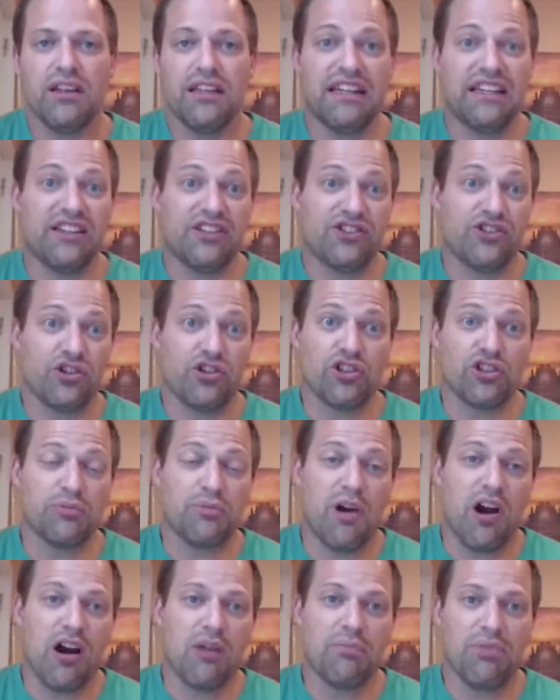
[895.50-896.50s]
and in the search
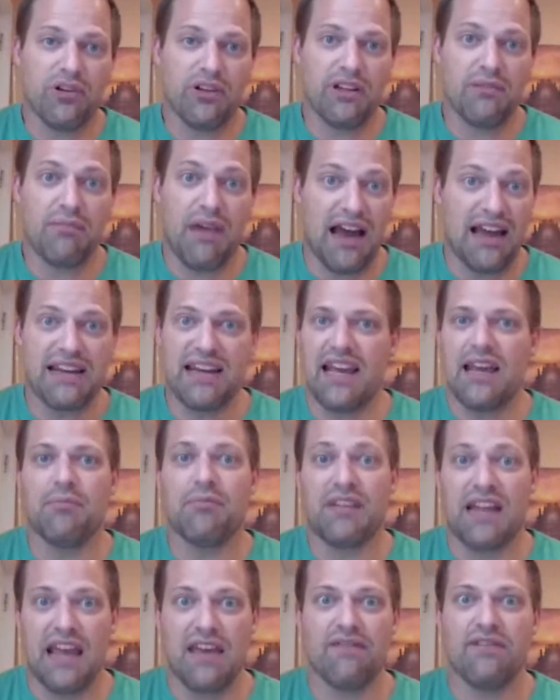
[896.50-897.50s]
bar, put in my
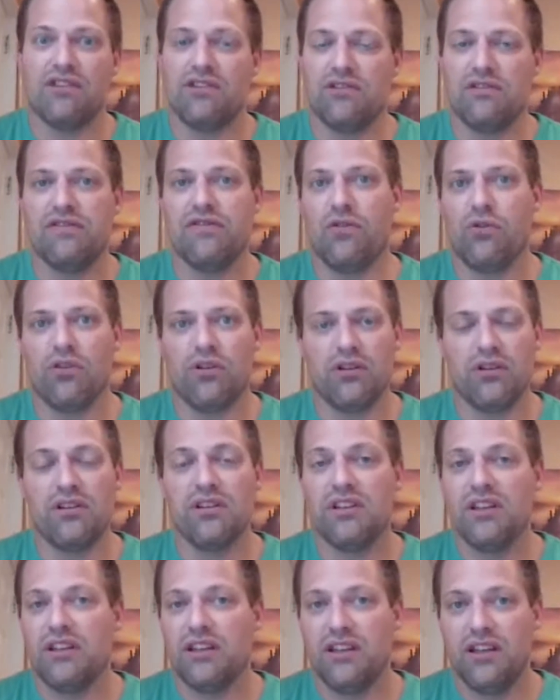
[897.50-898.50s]
name, David Duford,
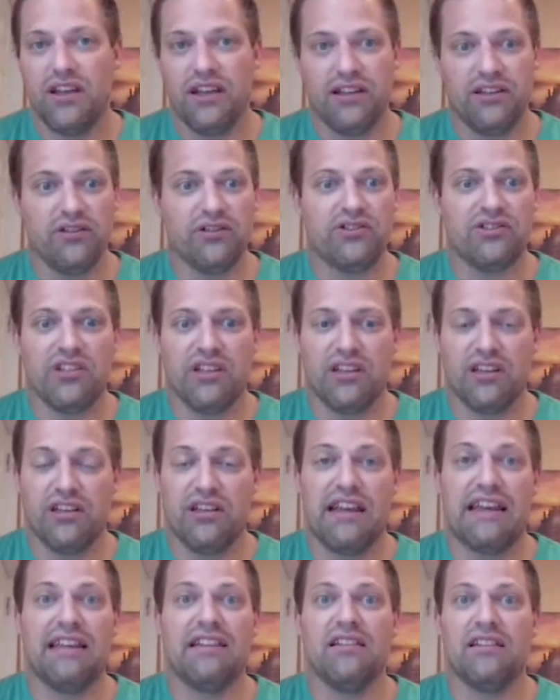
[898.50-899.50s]
and you'll see
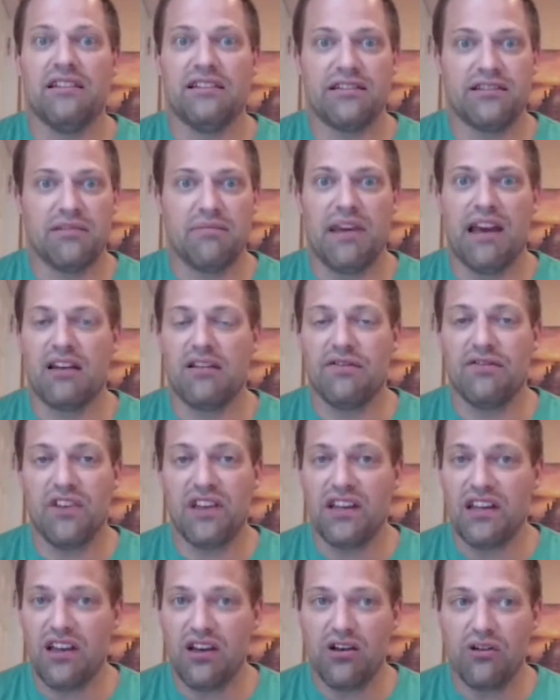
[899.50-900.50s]
an endless amount of
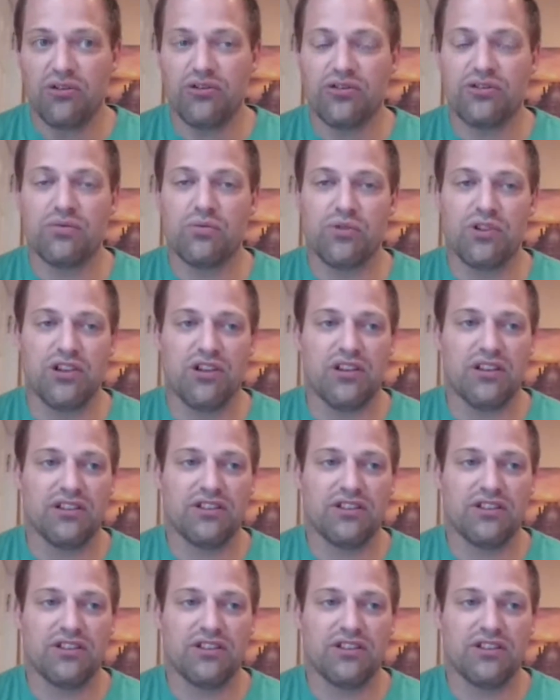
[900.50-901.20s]
videos where you